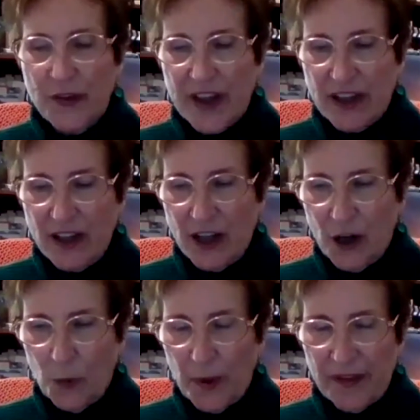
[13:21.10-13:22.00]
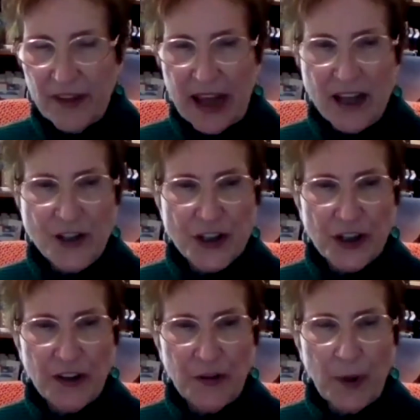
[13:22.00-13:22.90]
that, with
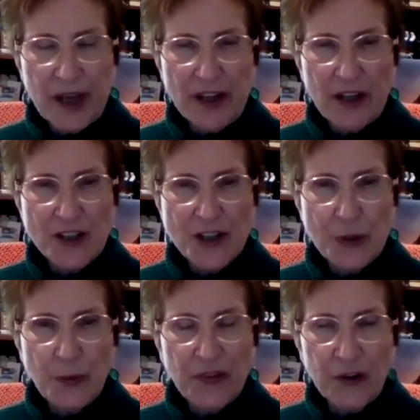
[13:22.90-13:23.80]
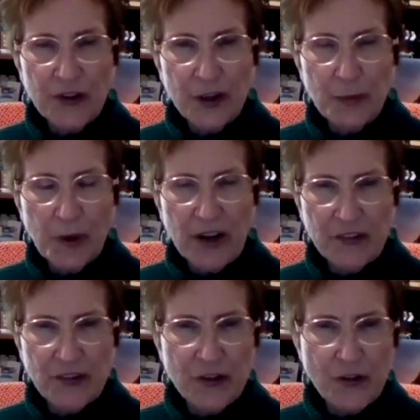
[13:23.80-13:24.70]
Angel, the way she was sold into
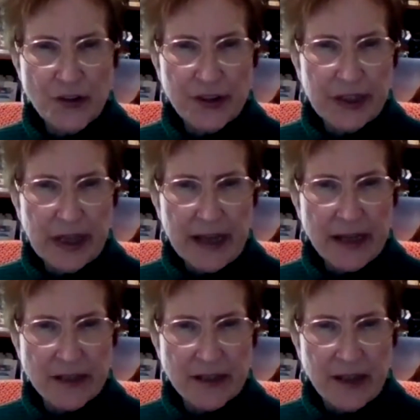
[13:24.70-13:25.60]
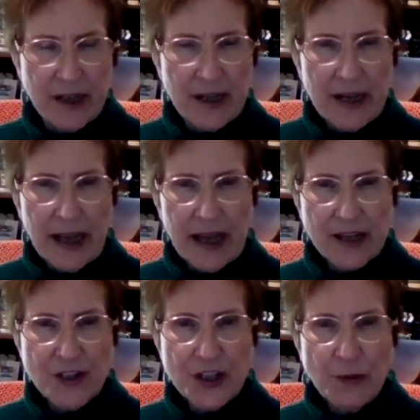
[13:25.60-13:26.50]
prostitution at 8
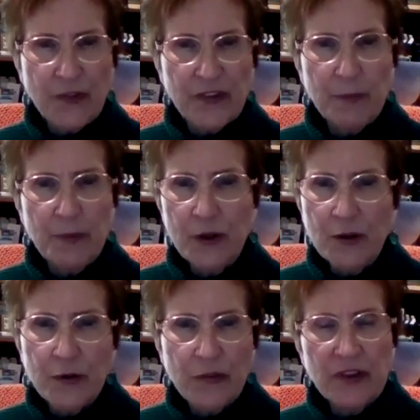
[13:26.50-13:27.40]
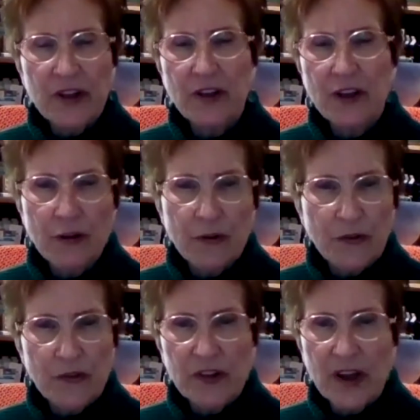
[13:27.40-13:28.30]
and she was abused and
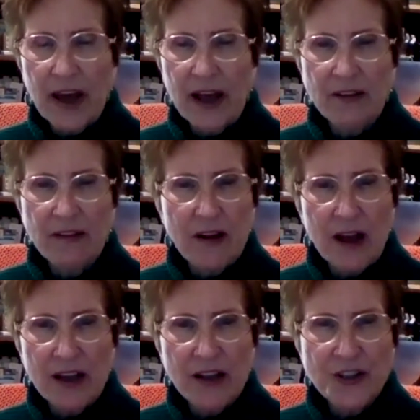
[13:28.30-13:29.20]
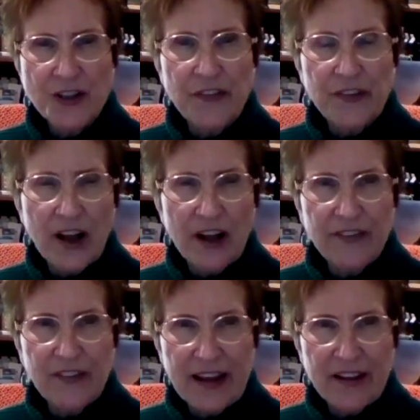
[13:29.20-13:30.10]
used, and she saw
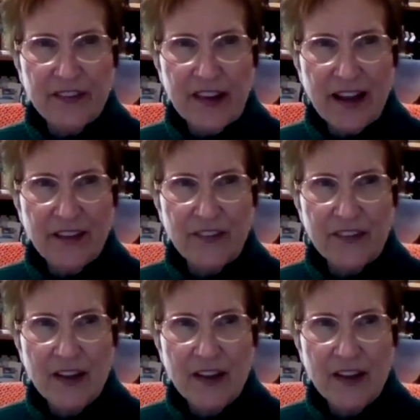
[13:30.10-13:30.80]
sex as